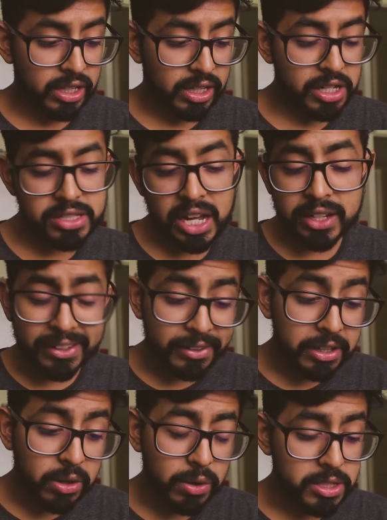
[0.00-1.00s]
He
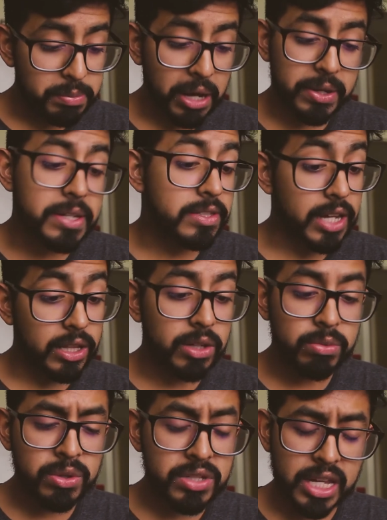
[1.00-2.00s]
silently goes about his
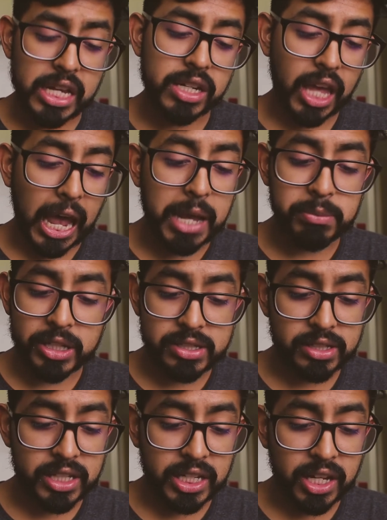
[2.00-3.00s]
daily routine,
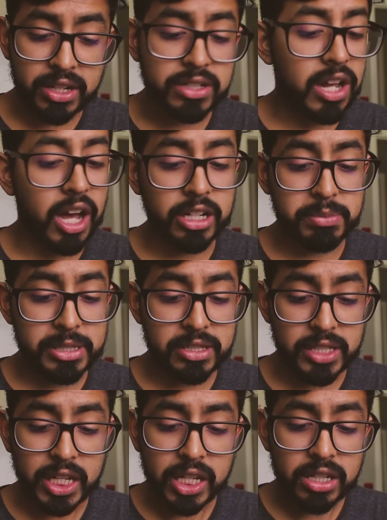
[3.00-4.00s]
aimlessly and
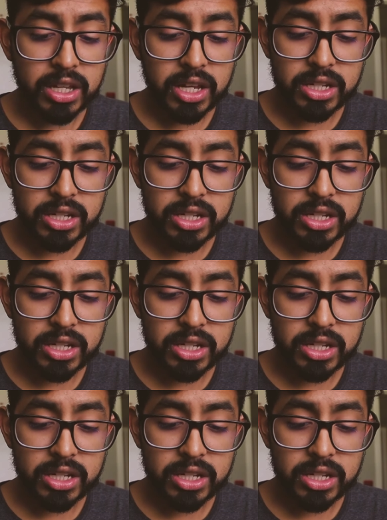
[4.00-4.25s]
autonomously,